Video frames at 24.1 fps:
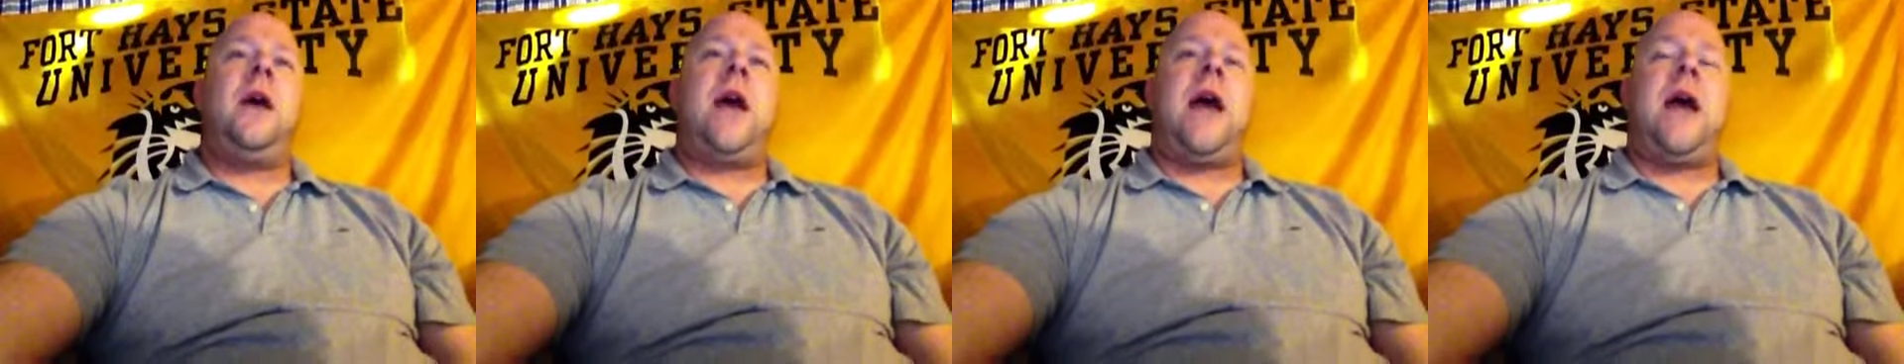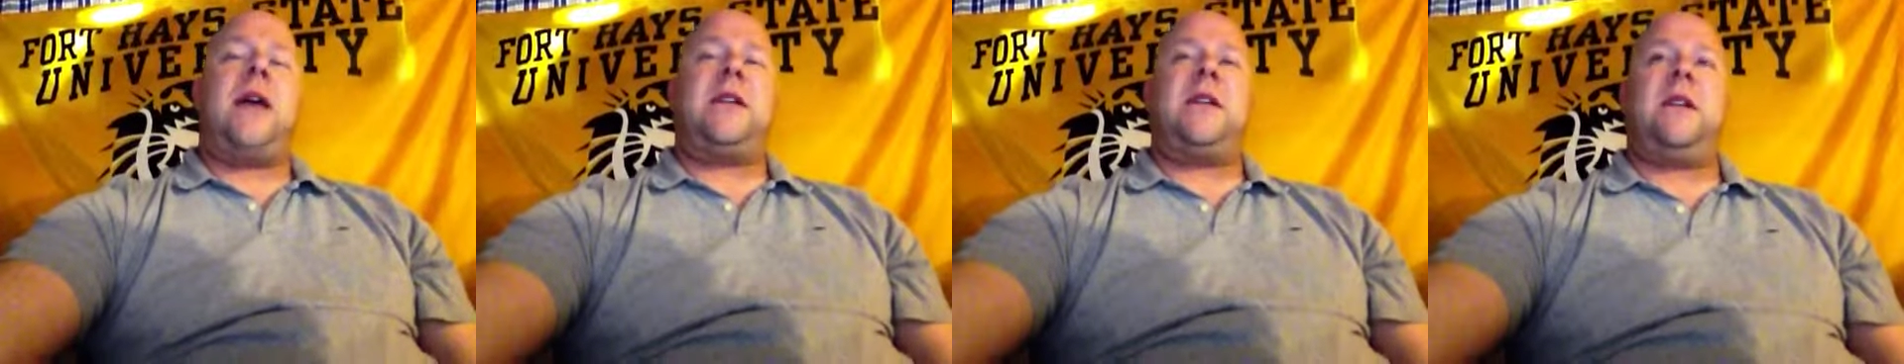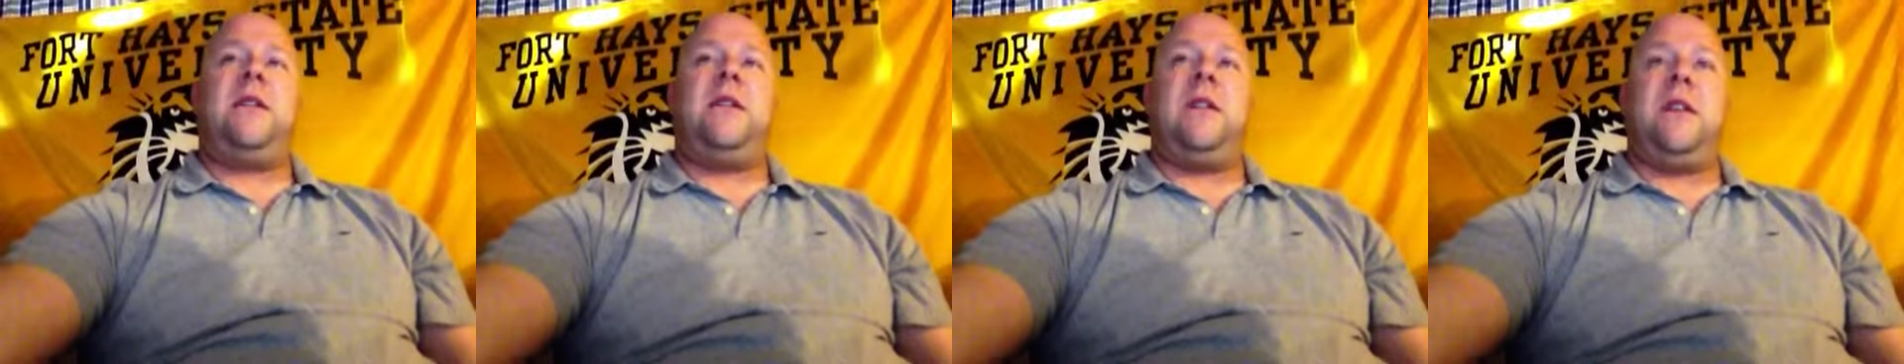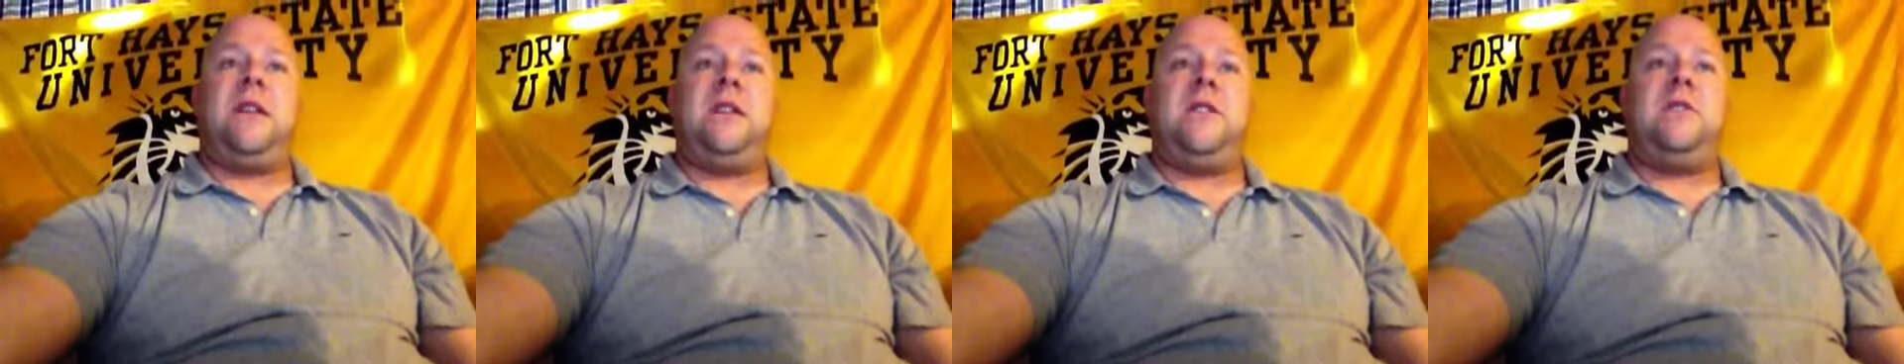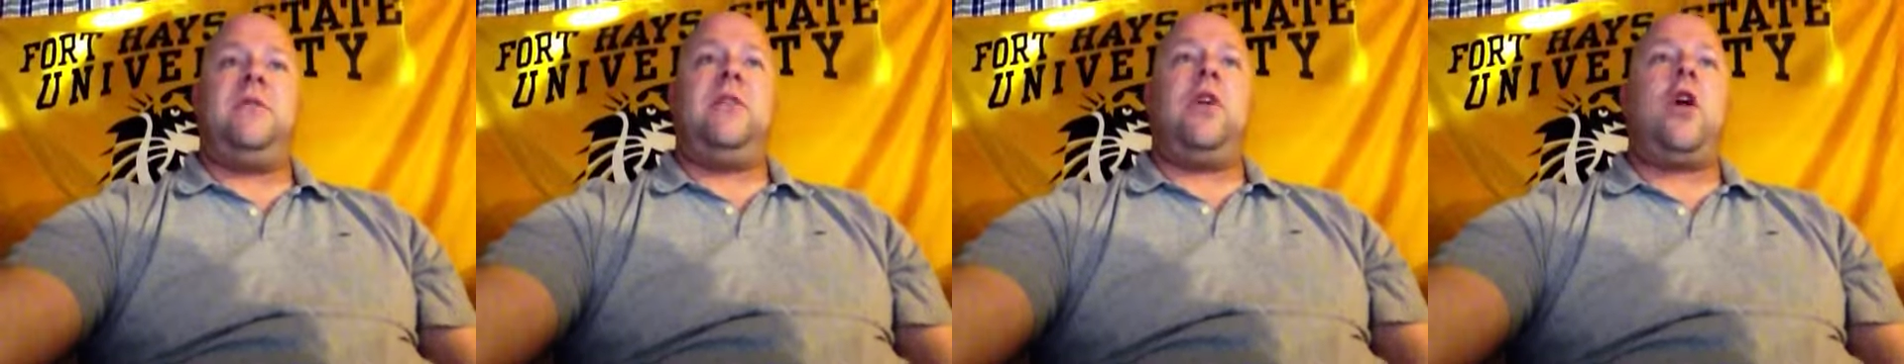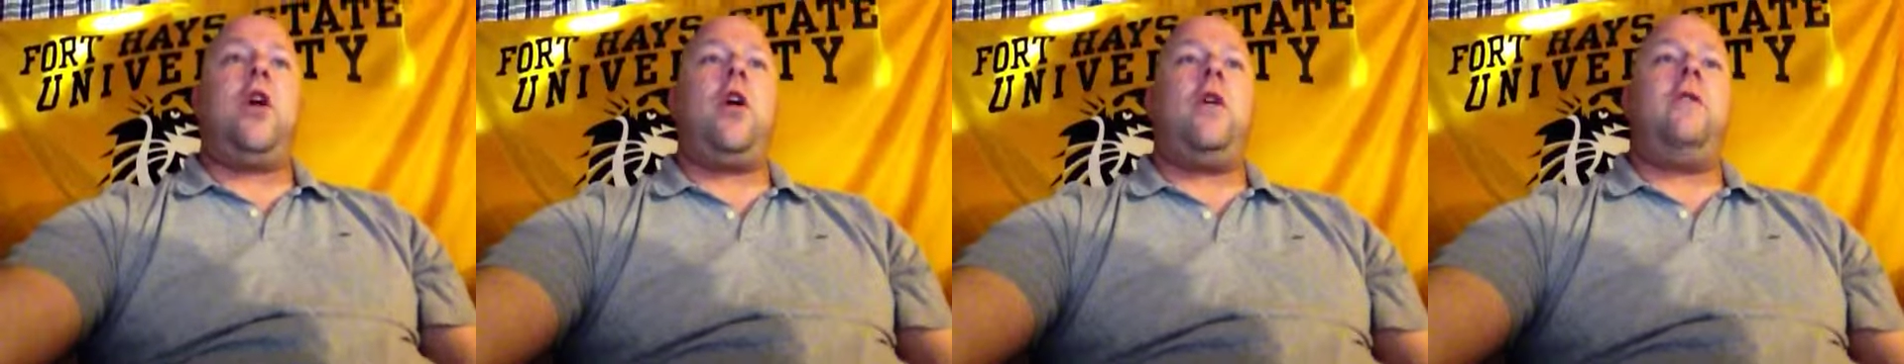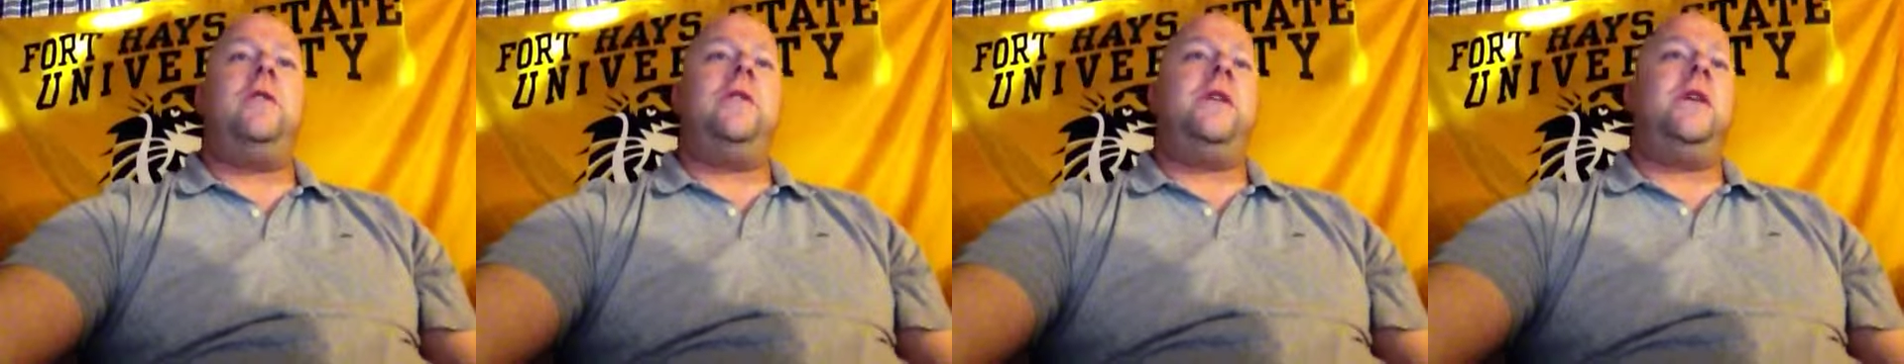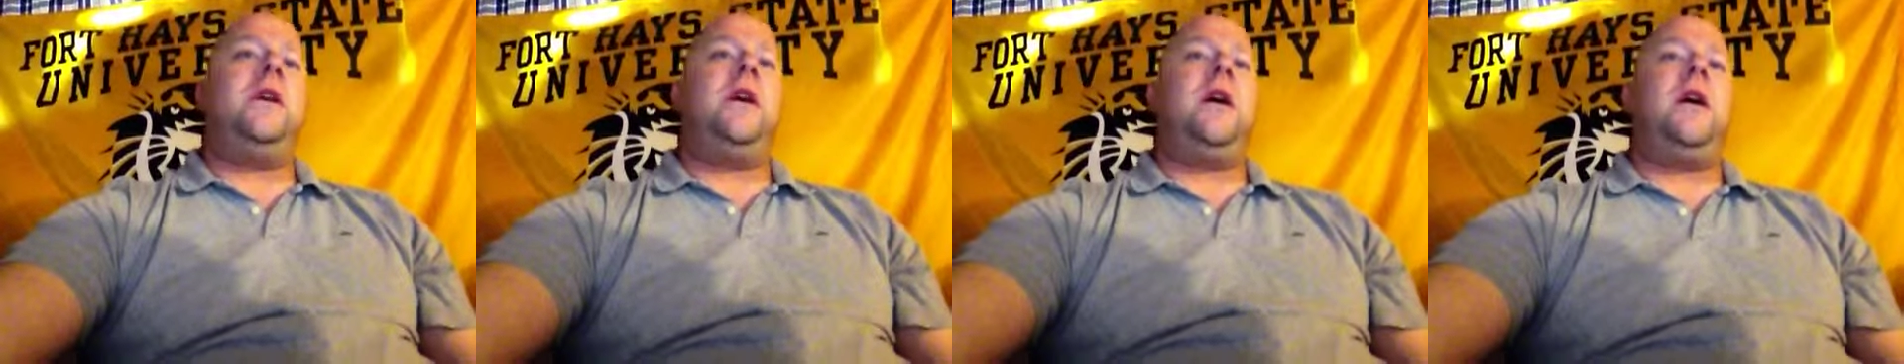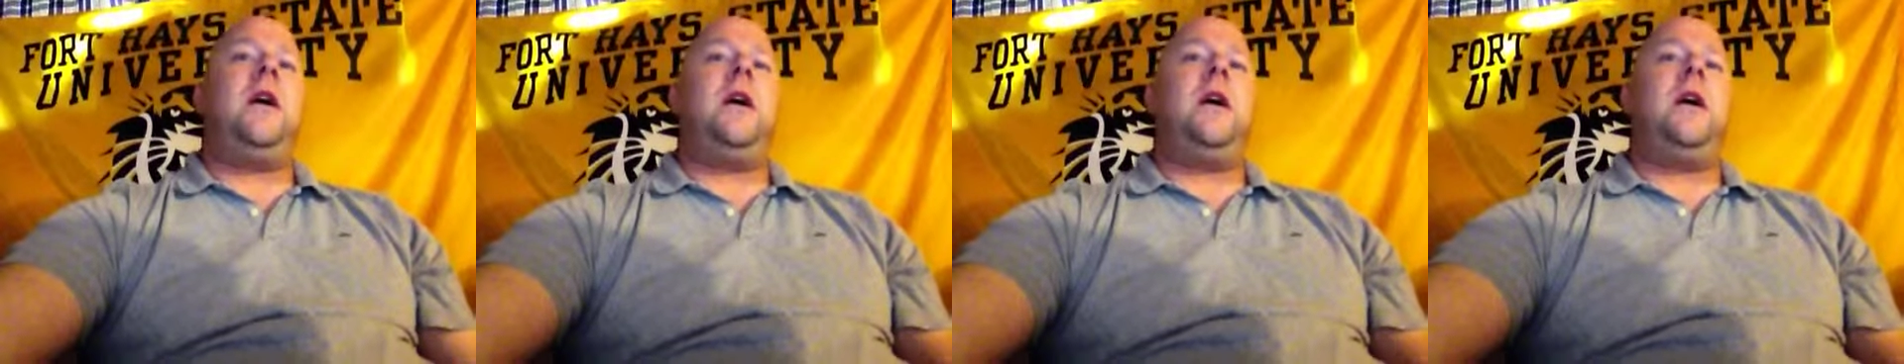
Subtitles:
activities involved,